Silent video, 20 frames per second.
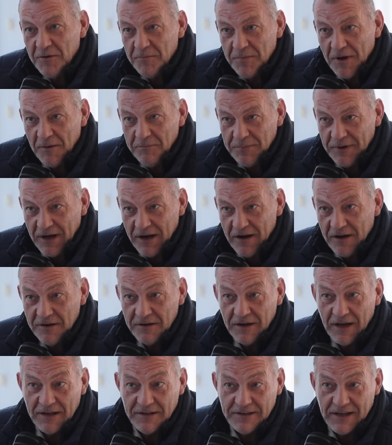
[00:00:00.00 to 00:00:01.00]
a
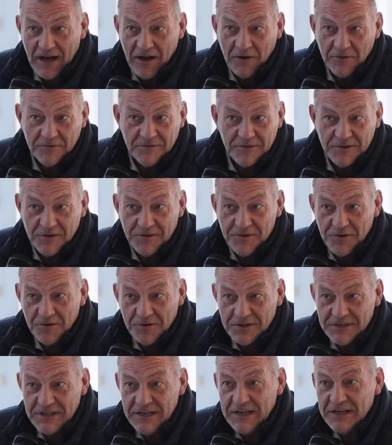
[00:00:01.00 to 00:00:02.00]
player and down to
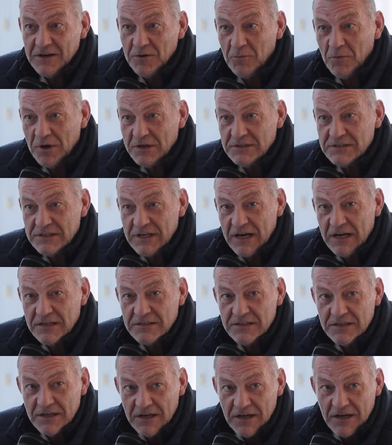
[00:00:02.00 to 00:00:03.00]
13 at one
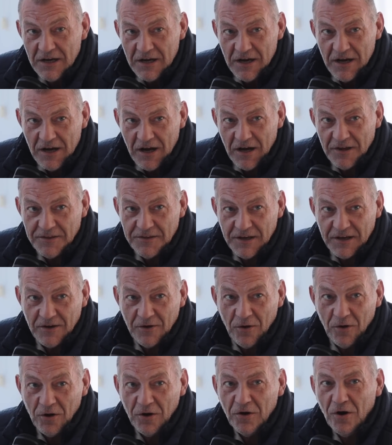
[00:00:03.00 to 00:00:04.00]
stage. I think
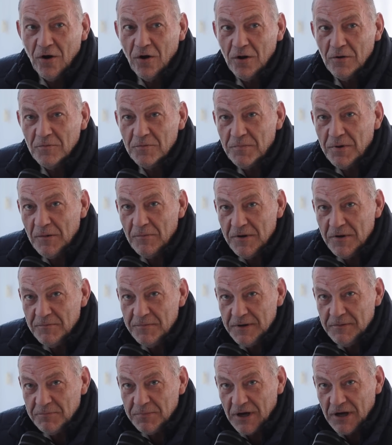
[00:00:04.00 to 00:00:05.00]
all in all, probably a
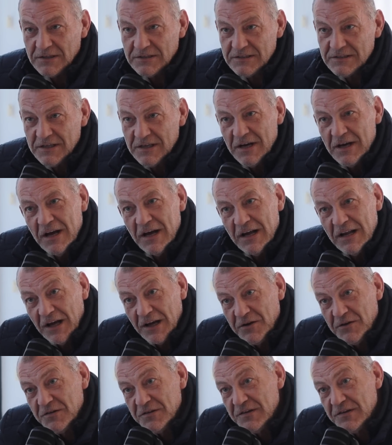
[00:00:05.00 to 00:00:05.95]
B+. Like you